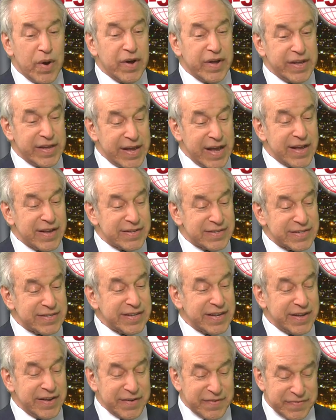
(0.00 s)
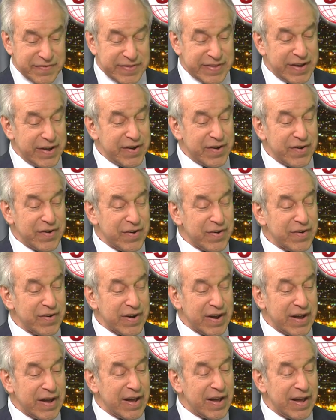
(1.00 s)
yes, if
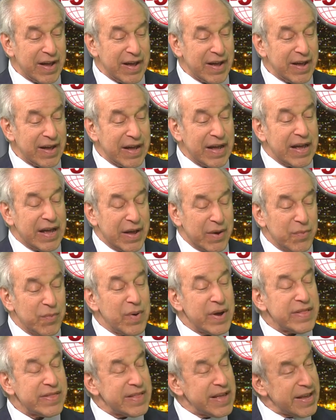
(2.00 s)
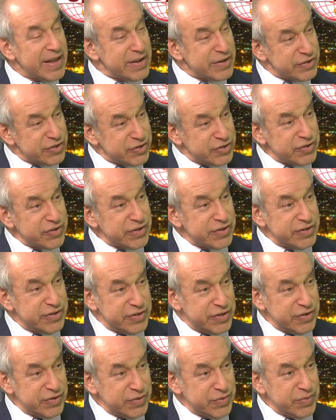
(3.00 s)
they're, what they should
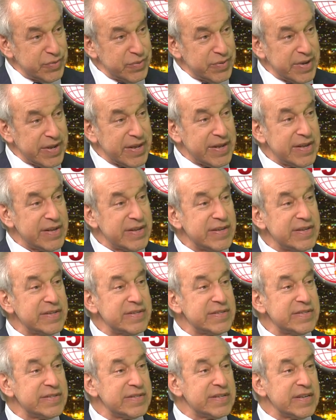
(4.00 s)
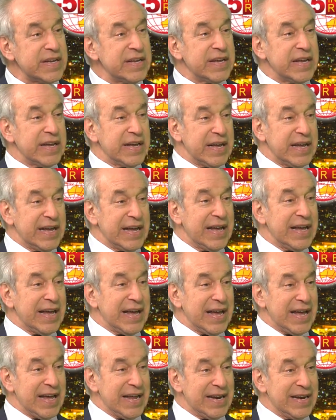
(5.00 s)
do is,
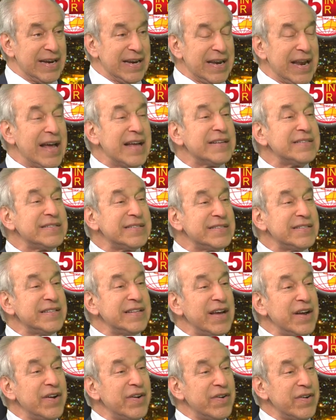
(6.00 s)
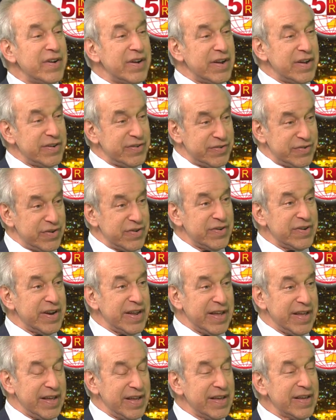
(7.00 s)
unless their
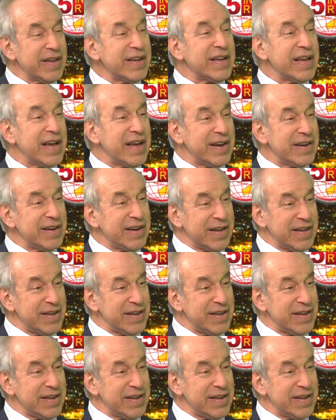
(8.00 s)
attorney can